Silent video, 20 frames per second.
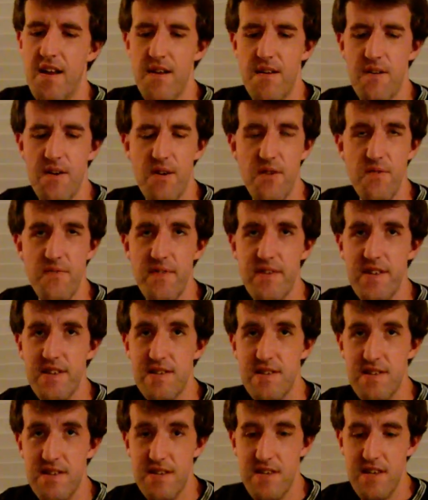hopefully
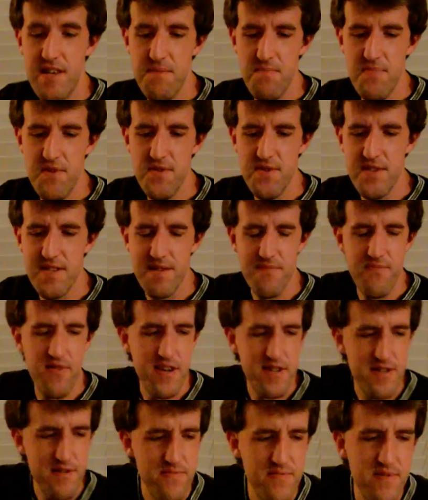keep using the
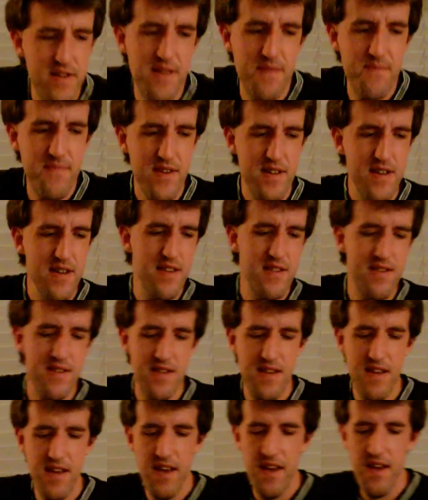pressure plate because
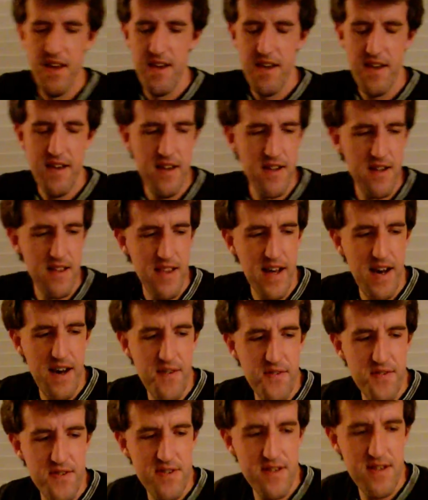it
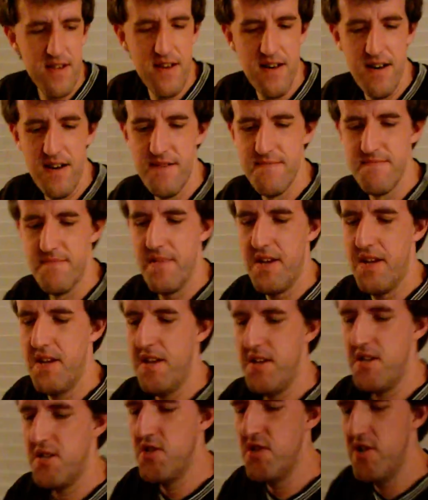allows,
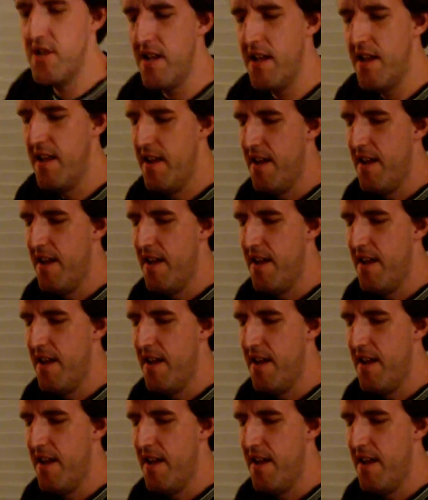it shouldn't